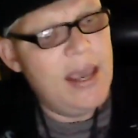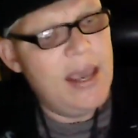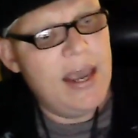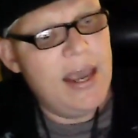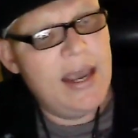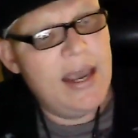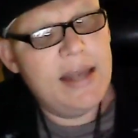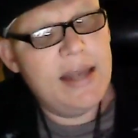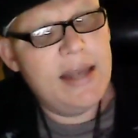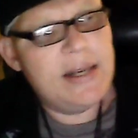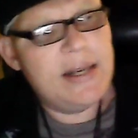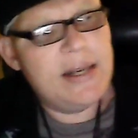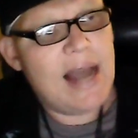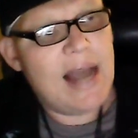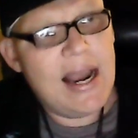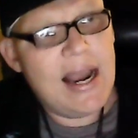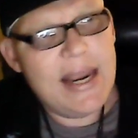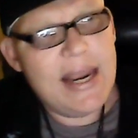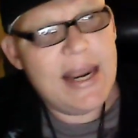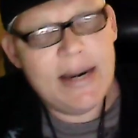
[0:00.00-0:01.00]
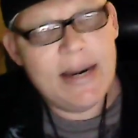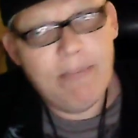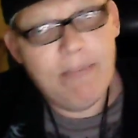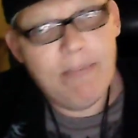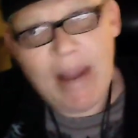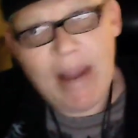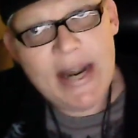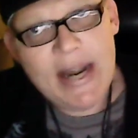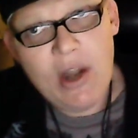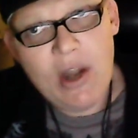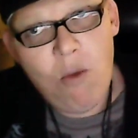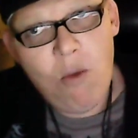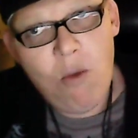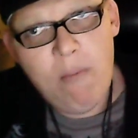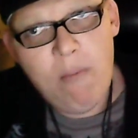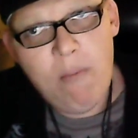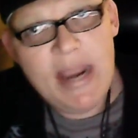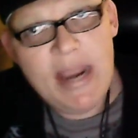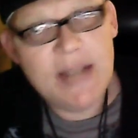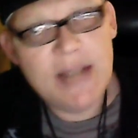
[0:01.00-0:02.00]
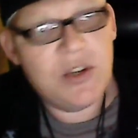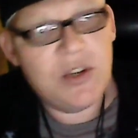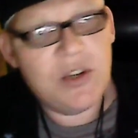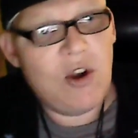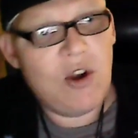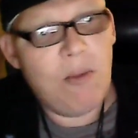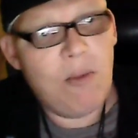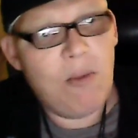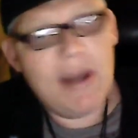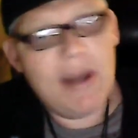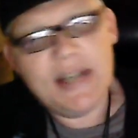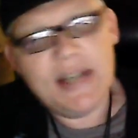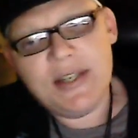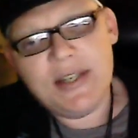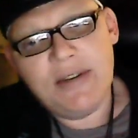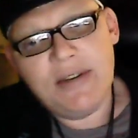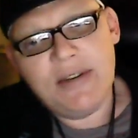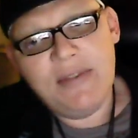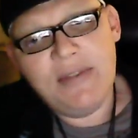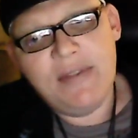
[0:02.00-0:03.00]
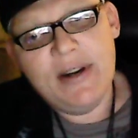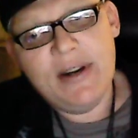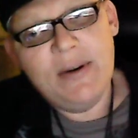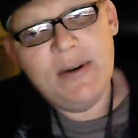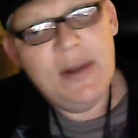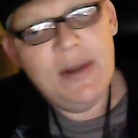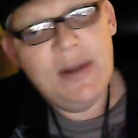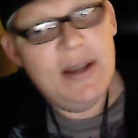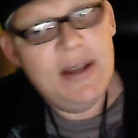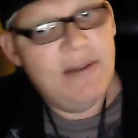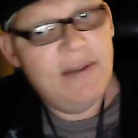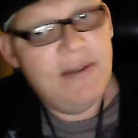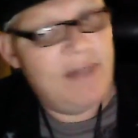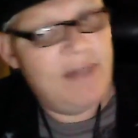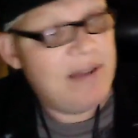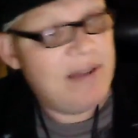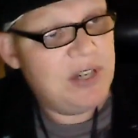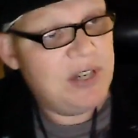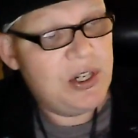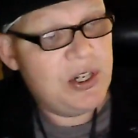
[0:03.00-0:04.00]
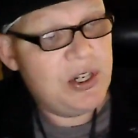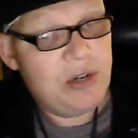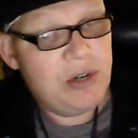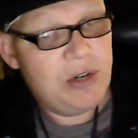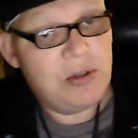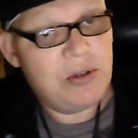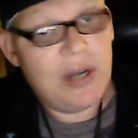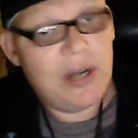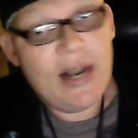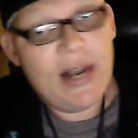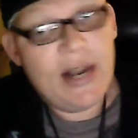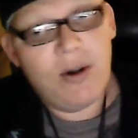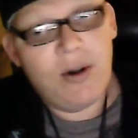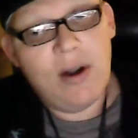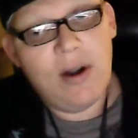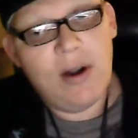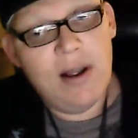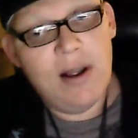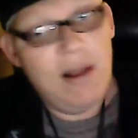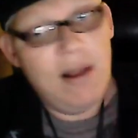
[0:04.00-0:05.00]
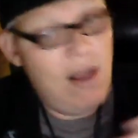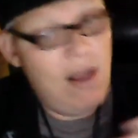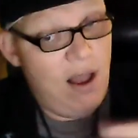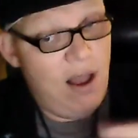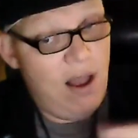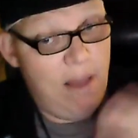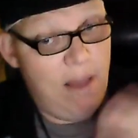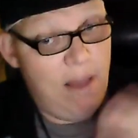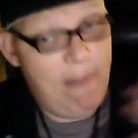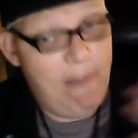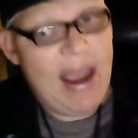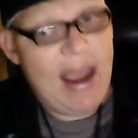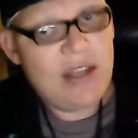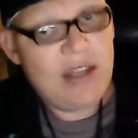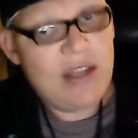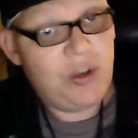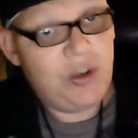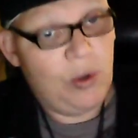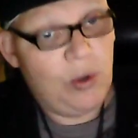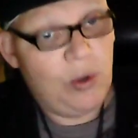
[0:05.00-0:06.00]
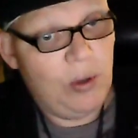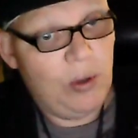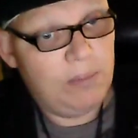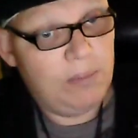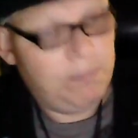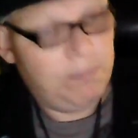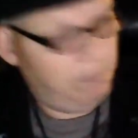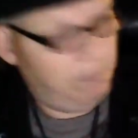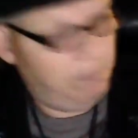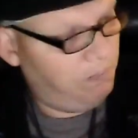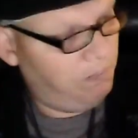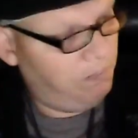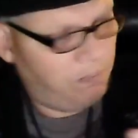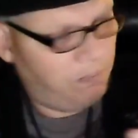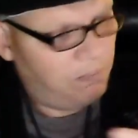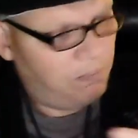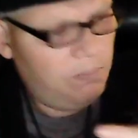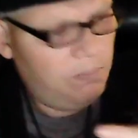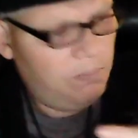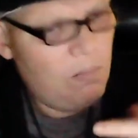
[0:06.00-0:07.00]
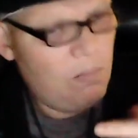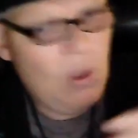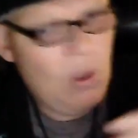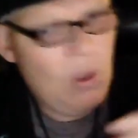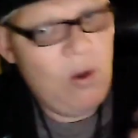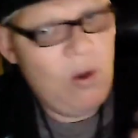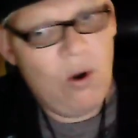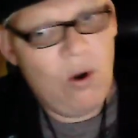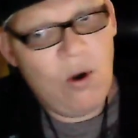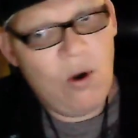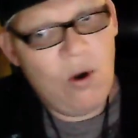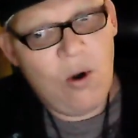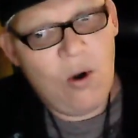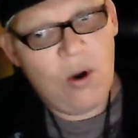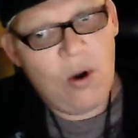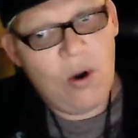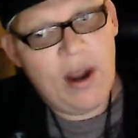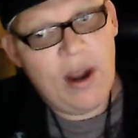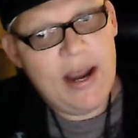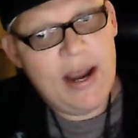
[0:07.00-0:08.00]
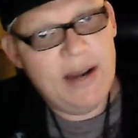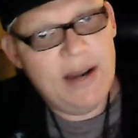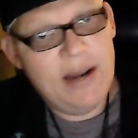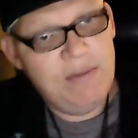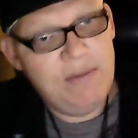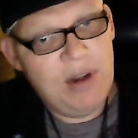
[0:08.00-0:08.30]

And I can by no means call myself, 5, 6 years later, a master or a,